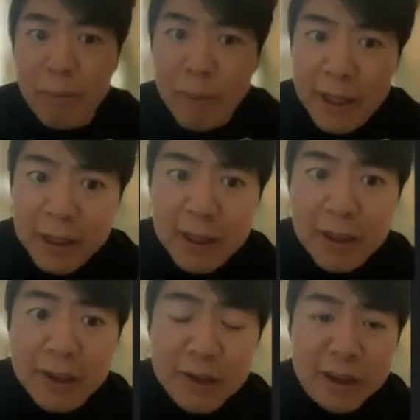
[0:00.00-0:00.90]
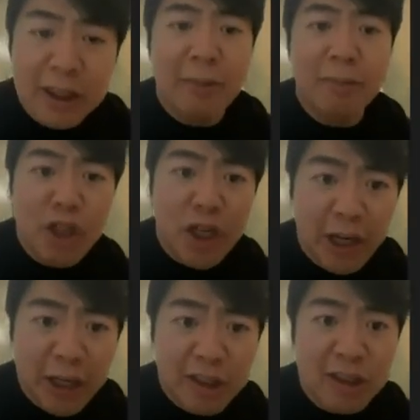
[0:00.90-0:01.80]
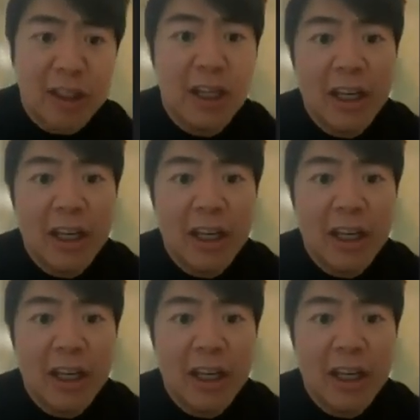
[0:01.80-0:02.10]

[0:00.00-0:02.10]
making some change